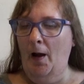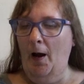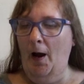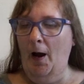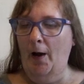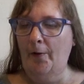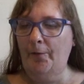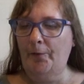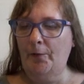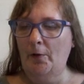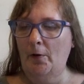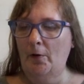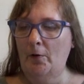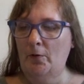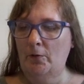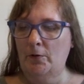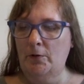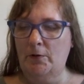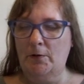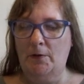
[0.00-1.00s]
After
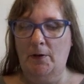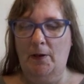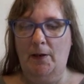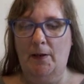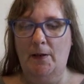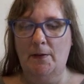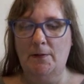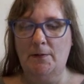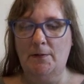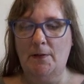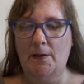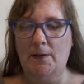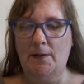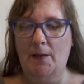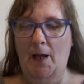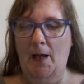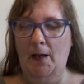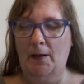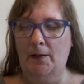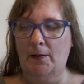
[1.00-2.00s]
lunch, the kids
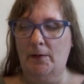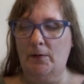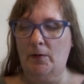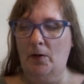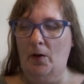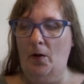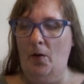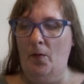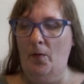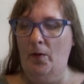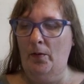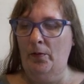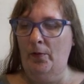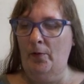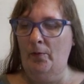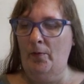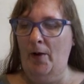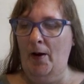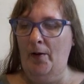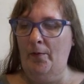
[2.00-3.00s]
decided to go on the
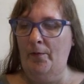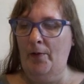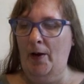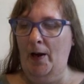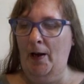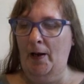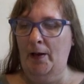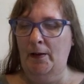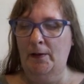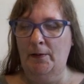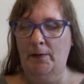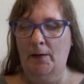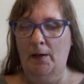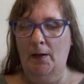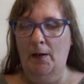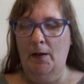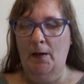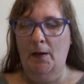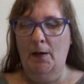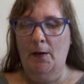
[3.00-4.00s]
rat ride.
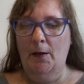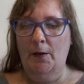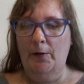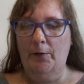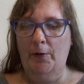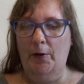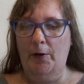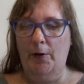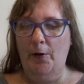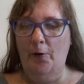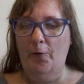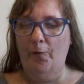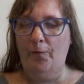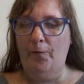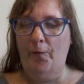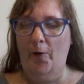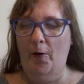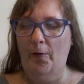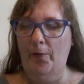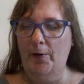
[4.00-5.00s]
The queue
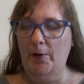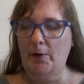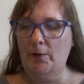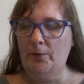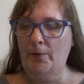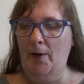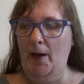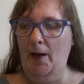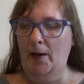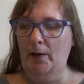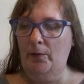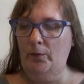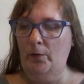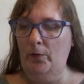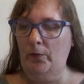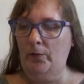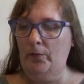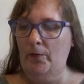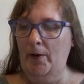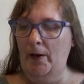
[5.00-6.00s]
for this ride
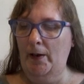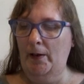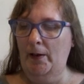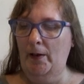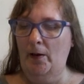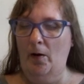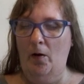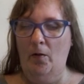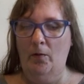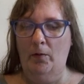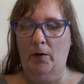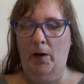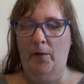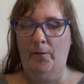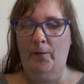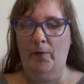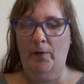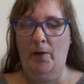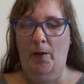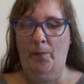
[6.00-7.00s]
was really long,
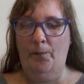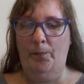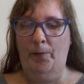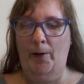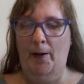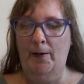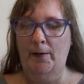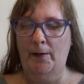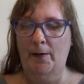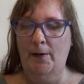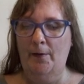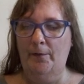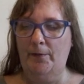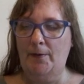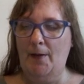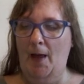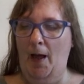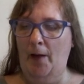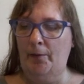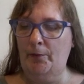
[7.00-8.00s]
giving them plenty of
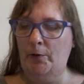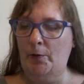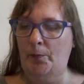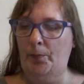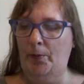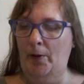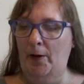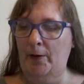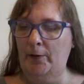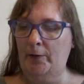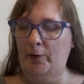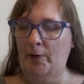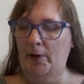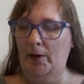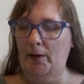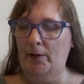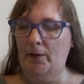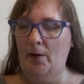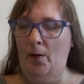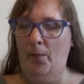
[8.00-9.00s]
time to play
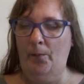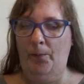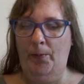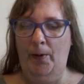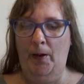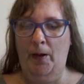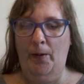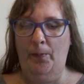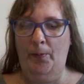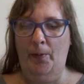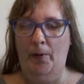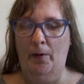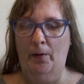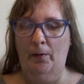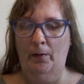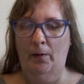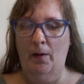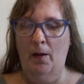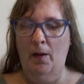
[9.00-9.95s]
tricks on people.